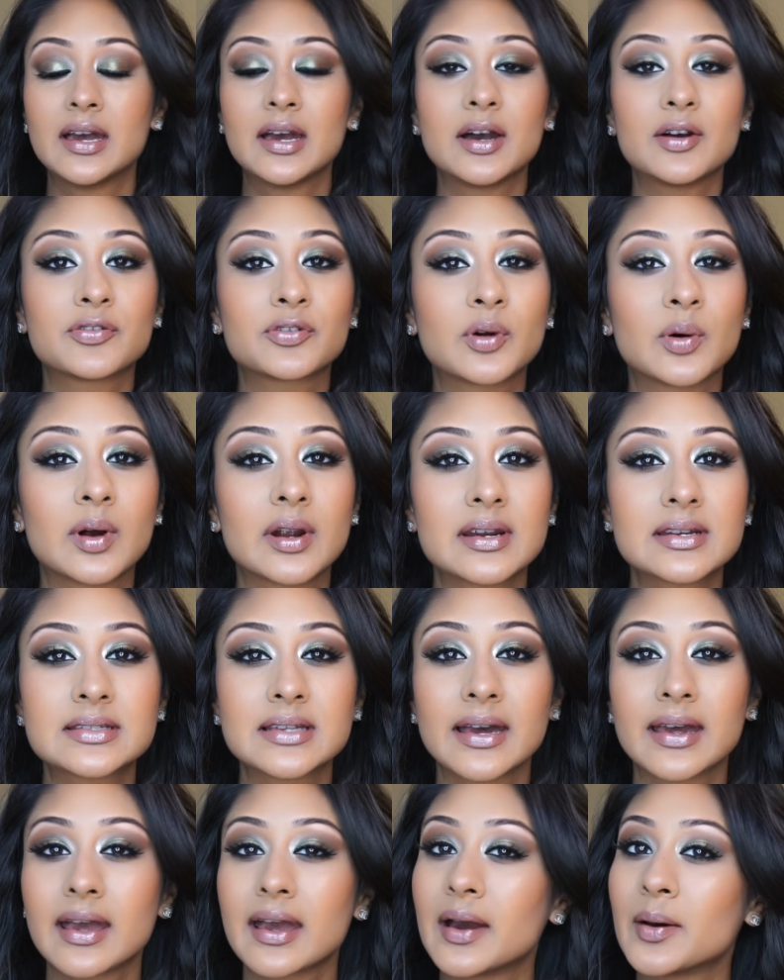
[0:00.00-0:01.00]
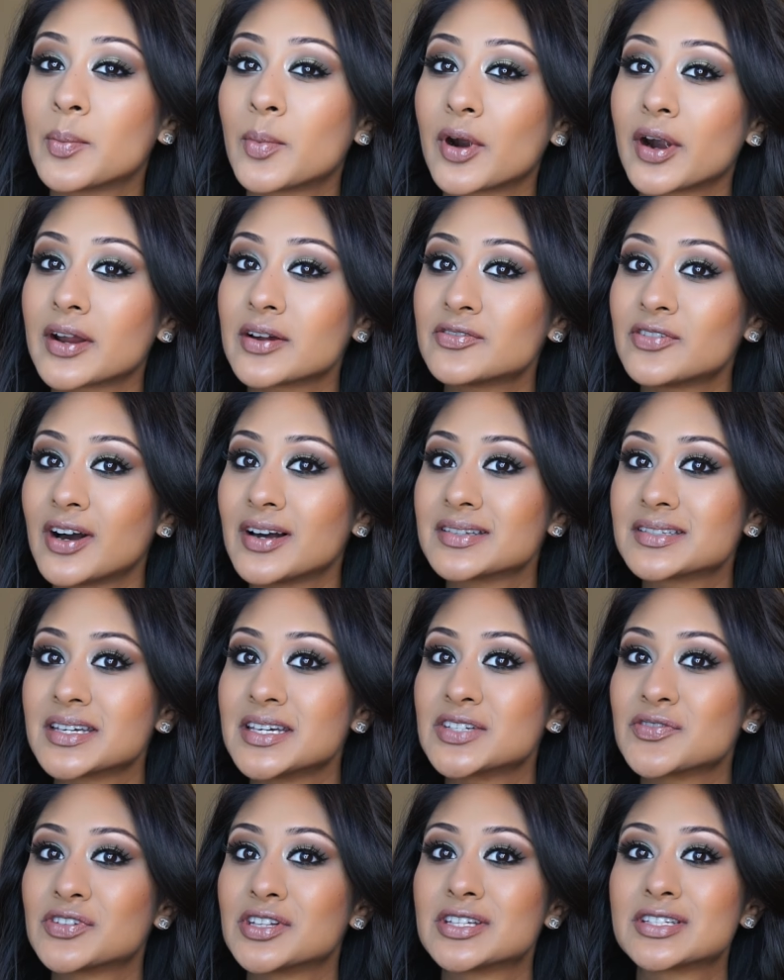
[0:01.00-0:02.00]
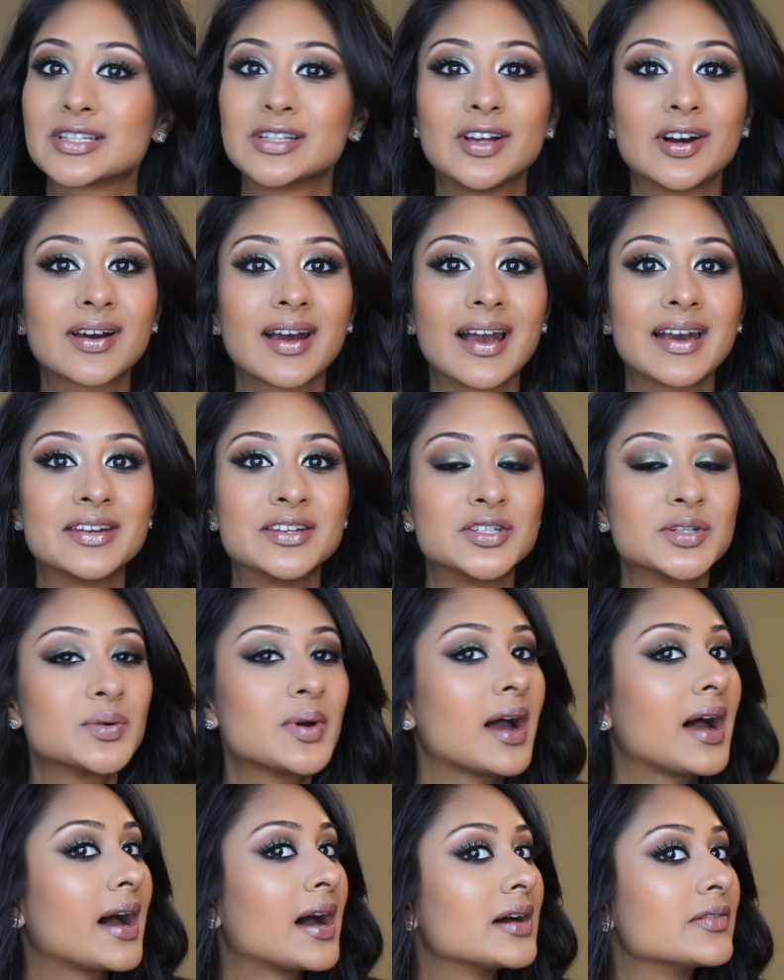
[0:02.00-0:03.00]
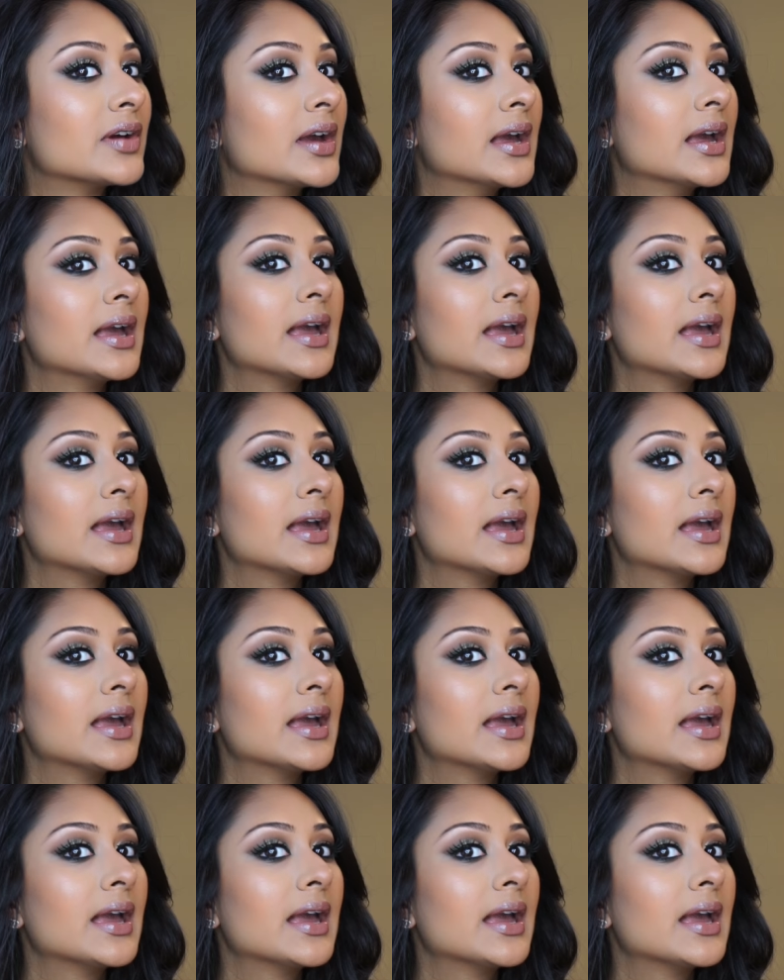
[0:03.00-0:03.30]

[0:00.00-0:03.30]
Of course, I am wearing falsies for this look. I do have